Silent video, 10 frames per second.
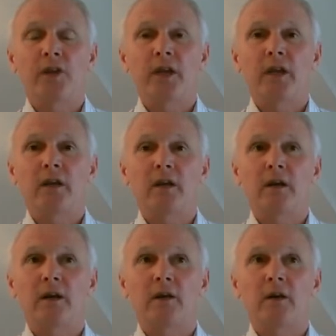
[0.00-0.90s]
the
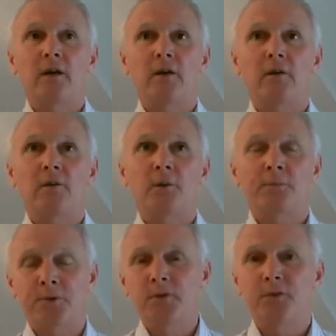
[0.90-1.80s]

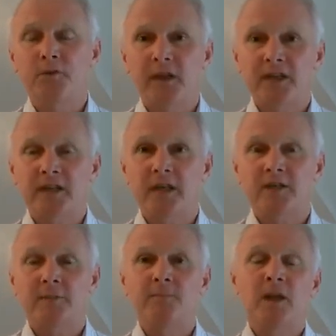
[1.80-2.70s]
proof of this
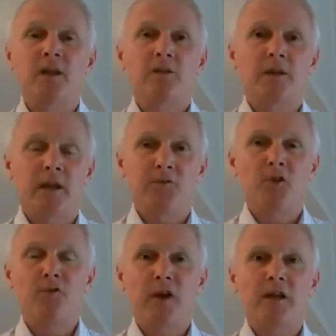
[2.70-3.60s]
is that if
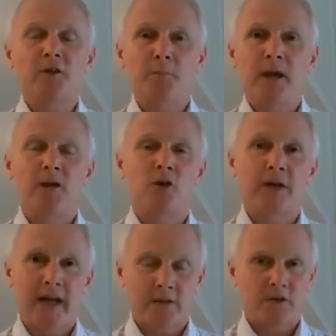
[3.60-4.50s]
you fail to pay
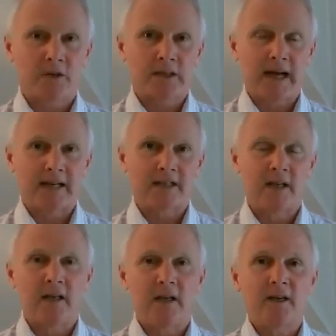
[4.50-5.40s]
your council tax,
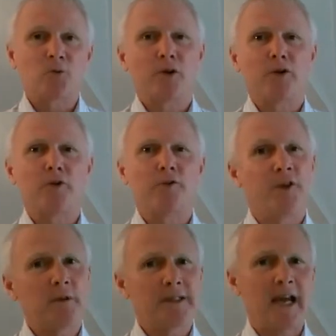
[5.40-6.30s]
and it's one of the
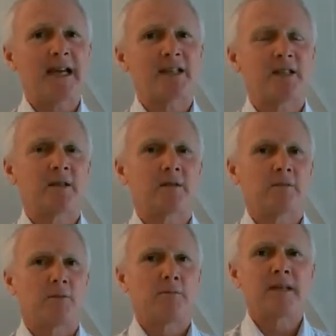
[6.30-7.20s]
few taxes,
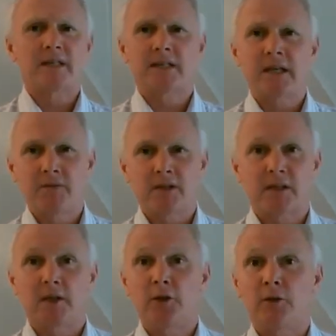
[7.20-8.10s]

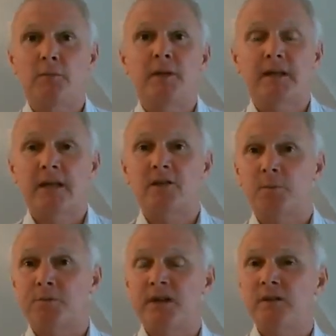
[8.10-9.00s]
mysteriously, you can be sent to
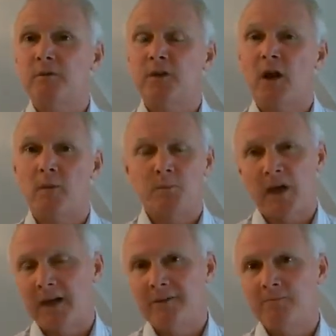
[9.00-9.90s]
prison for not
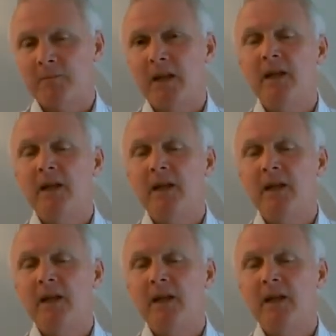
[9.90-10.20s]
paying,